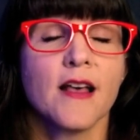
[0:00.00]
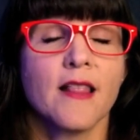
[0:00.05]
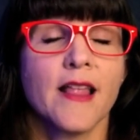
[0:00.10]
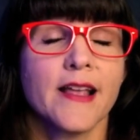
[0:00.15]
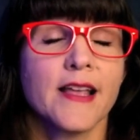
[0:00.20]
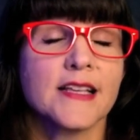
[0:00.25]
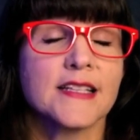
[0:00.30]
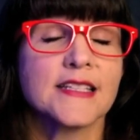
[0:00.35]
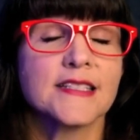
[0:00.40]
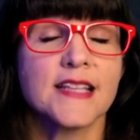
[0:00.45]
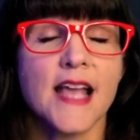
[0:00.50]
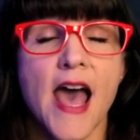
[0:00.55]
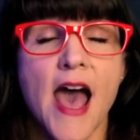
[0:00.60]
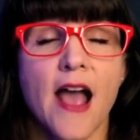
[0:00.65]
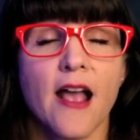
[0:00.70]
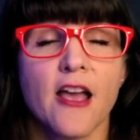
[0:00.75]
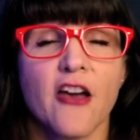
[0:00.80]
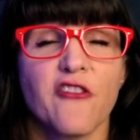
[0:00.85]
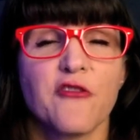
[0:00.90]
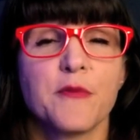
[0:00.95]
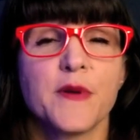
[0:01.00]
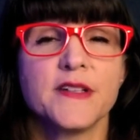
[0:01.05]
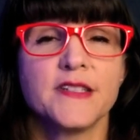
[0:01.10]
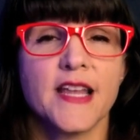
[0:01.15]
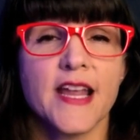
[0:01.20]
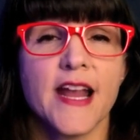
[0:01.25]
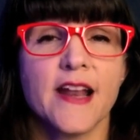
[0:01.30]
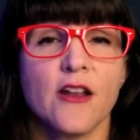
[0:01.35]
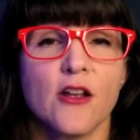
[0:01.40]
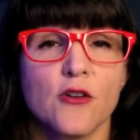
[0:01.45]
like a sack of
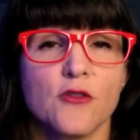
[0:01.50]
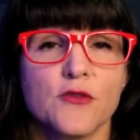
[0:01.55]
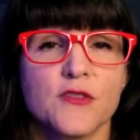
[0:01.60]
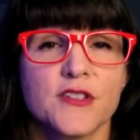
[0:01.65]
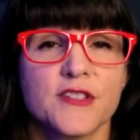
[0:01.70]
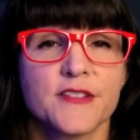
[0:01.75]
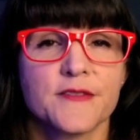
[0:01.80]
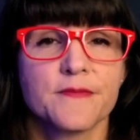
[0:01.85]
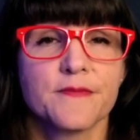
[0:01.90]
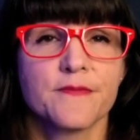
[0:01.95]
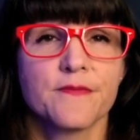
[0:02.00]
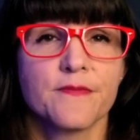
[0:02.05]
potatoes.